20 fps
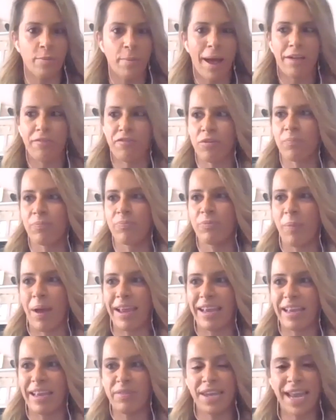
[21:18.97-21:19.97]
back from
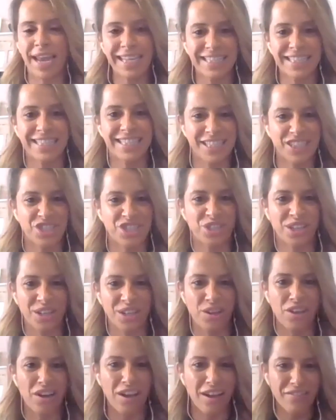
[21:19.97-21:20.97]
making the next decision in
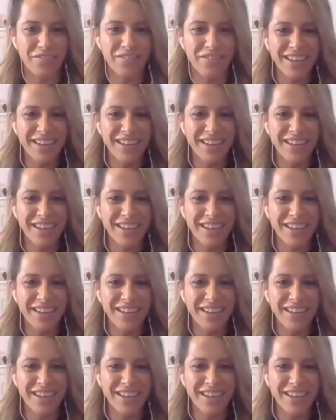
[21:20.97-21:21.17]
life.